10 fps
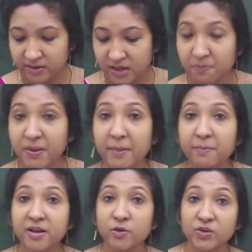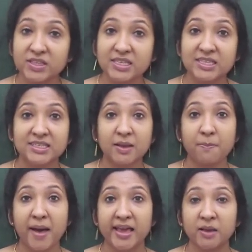Then plumber fixes the
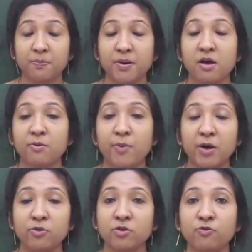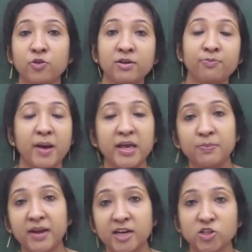pipe, full
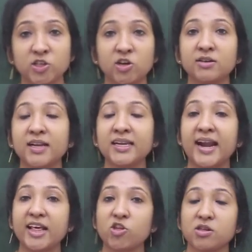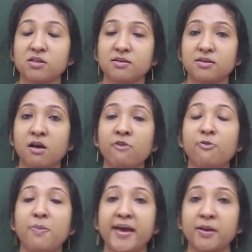pipe connection, total connections
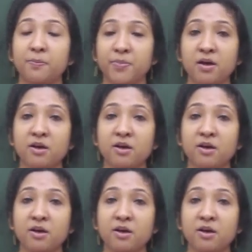of pipe,